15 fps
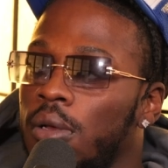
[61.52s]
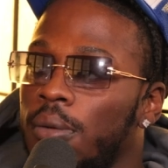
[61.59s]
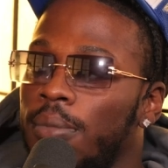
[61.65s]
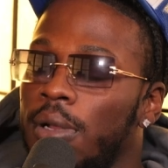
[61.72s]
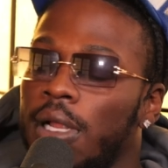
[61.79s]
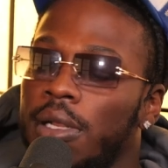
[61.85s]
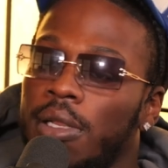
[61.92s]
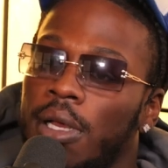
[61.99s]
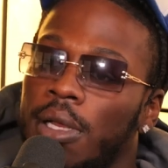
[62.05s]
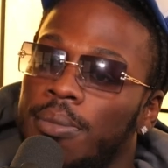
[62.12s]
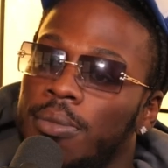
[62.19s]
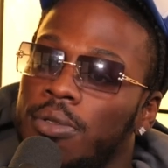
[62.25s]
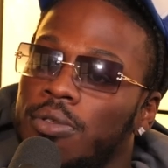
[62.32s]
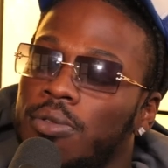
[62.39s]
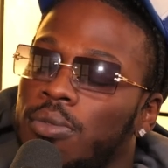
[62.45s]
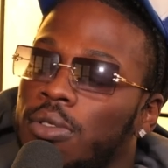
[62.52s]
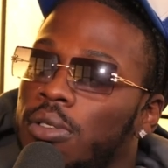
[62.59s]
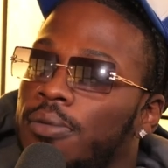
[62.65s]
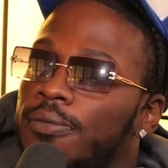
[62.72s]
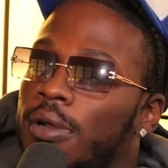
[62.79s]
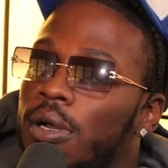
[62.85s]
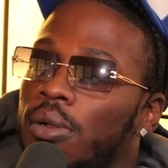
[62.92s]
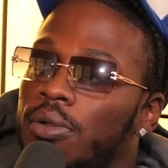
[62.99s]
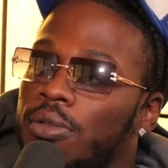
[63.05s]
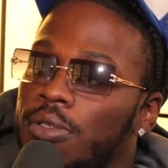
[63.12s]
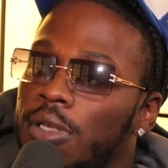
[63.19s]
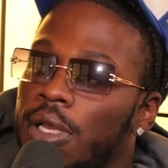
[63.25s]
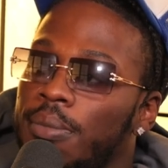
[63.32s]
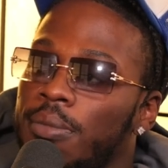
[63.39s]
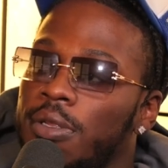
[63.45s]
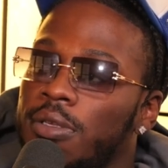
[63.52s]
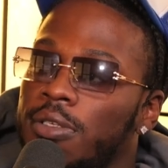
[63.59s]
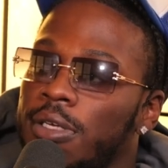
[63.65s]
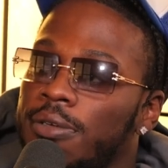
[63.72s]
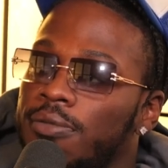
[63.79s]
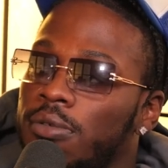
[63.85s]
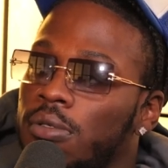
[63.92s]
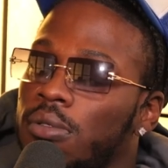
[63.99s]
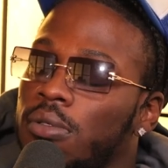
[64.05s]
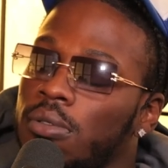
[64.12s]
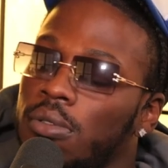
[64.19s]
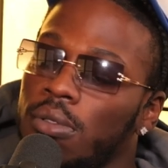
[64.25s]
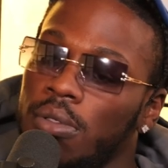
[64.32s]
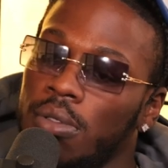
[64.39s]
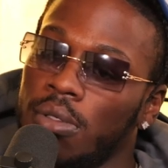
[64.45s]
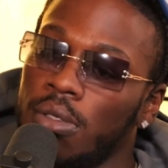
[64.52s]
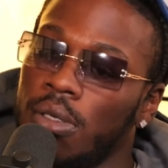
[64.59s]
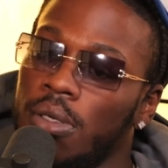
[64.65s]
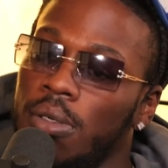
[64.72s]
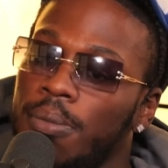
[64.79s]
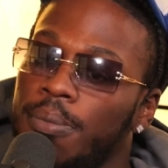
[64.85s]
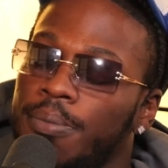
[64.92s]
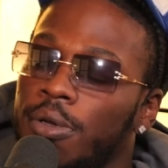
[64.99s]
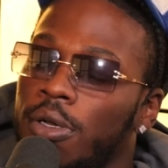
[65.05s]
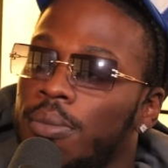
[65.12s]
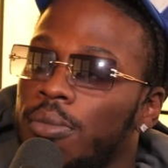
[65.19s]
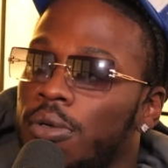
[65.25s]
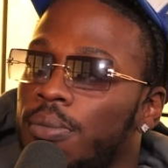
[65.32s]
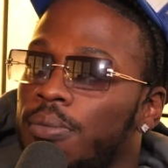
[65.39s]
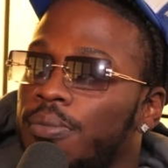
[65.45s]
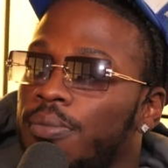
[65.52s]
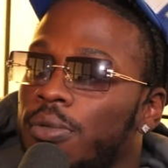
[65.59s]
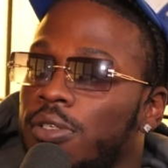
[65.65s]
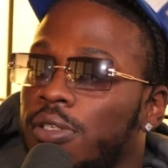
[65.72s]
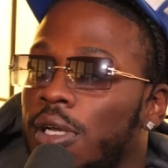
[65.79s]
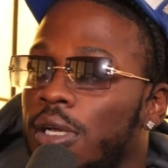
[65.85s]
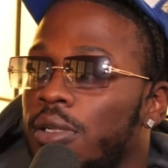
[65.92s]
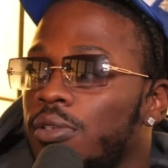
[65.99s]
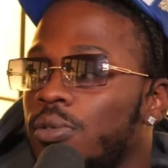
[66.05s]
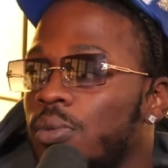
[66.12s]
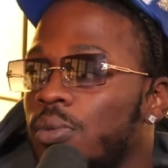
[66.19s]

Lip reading: Black Diamonds, one of the founders at MD7, Birmingham side as